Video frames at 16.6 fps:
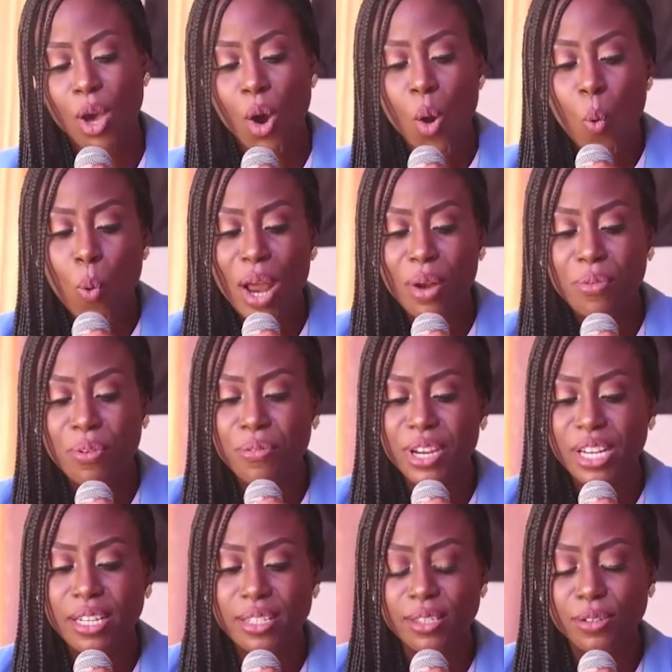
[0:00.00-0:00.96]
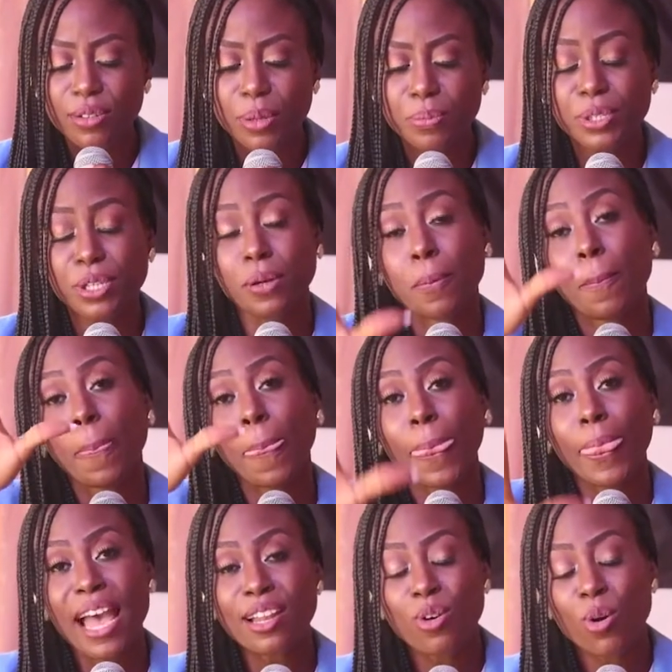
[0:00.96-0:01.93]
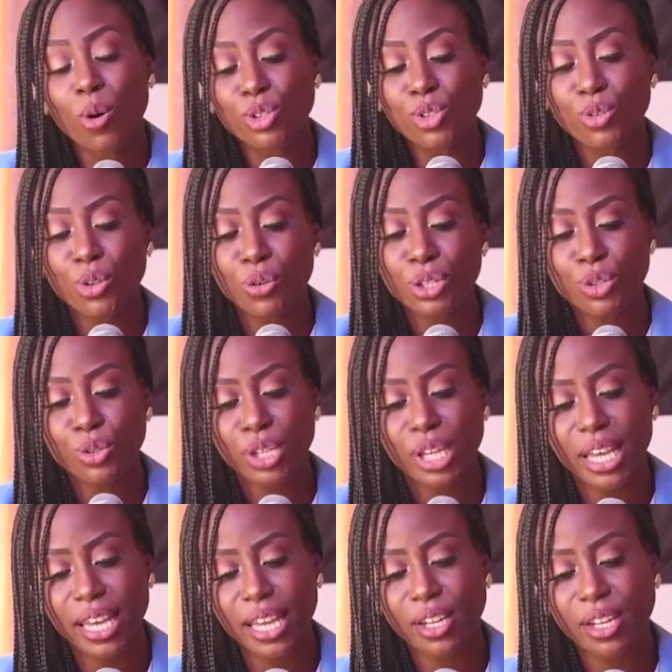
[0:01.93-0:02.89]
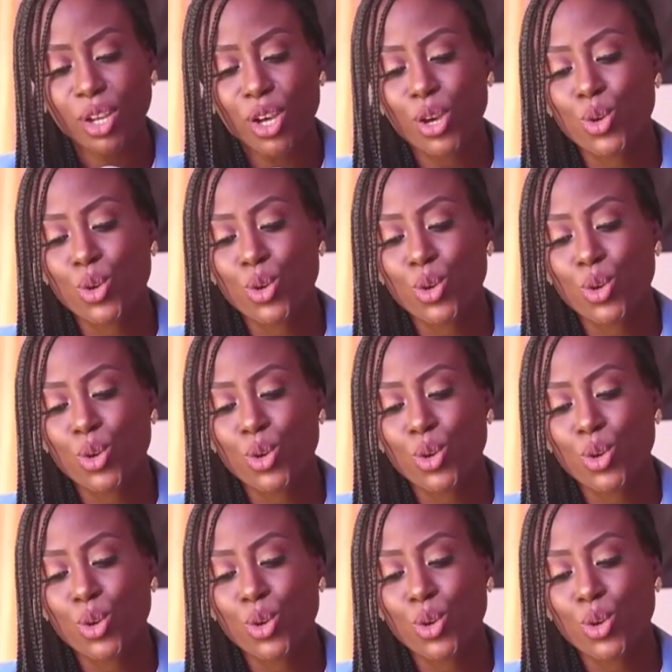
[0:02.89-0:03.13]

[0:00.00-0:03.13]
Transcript: When we read the scripture, that whole story to the end,